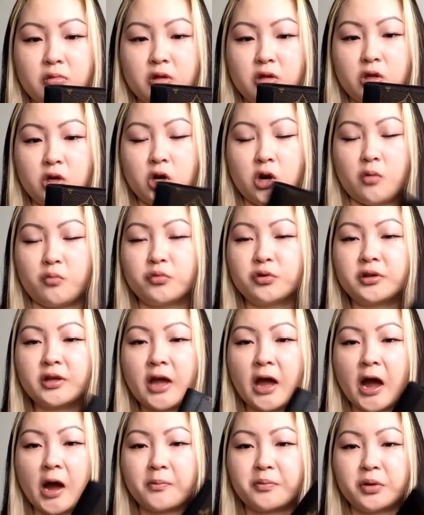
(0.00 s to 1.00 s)
you know, I'm really
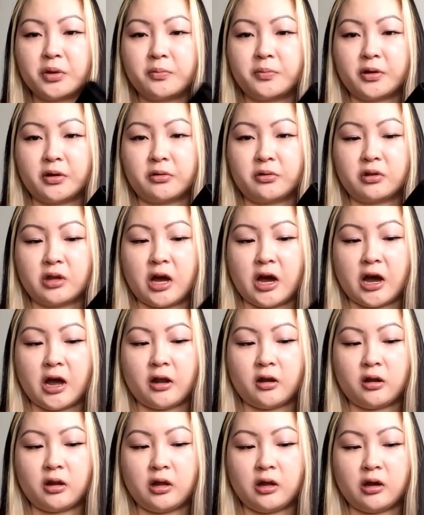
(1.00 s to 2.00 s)
happy about that.
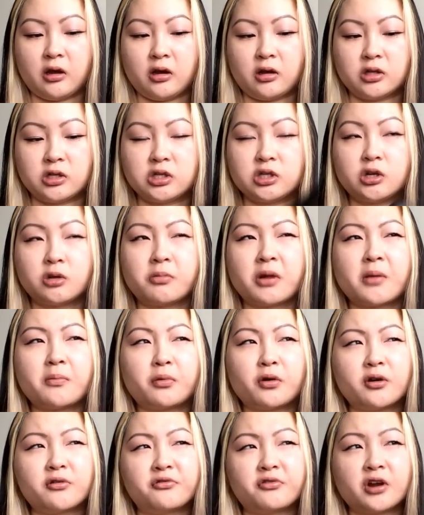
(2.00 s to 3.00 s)
And, you know, my
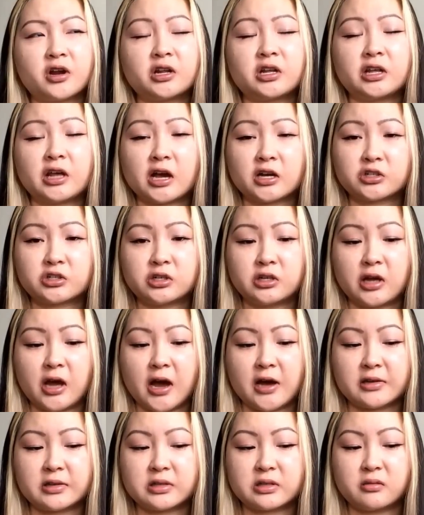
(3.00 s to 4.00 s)
boyfriend, he actually
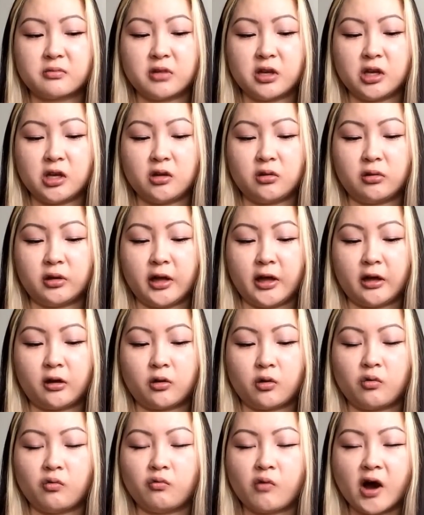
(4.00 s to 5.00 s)
asked me, like,
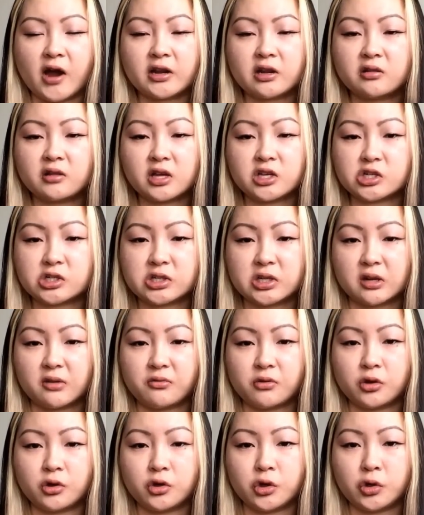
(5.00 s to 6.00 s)
why didn't they just give
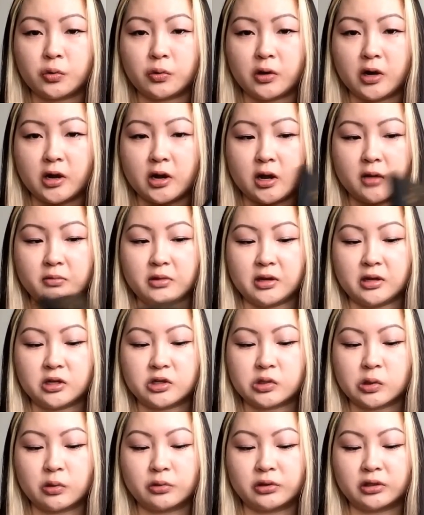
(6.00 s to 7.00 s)
you a new one? I mean,
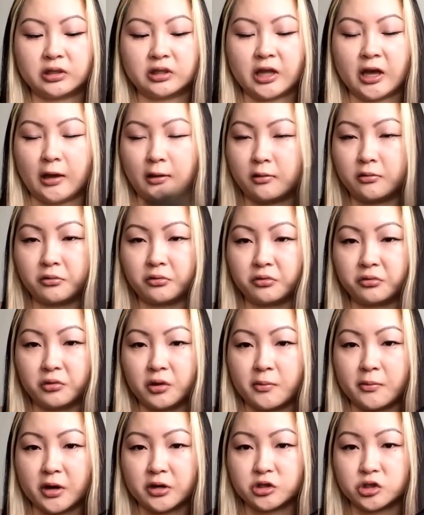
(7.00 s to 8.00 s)
it's only like three
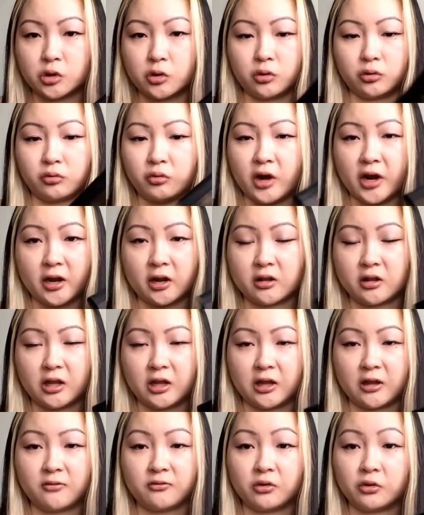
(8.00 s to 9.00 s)
months old. Why didn't they
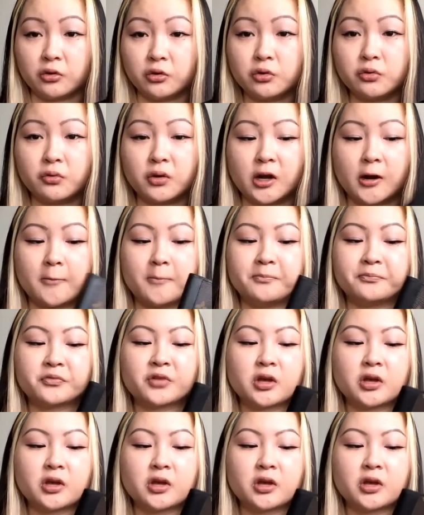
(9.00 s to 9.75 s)
give you a new one?